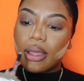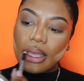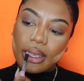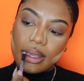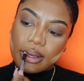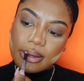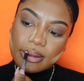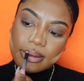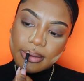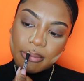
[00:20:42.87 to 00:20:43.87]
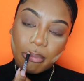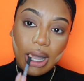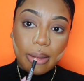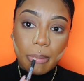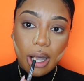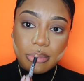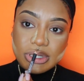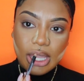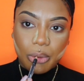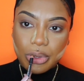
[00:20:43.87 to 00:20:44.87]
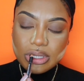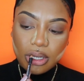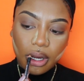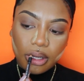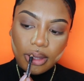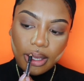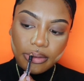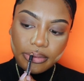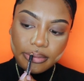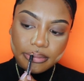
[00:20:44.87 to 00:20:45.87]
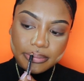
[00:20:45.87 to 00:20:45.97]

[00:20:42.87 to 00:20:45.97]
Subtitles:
and my mom's dad wasn't in her life,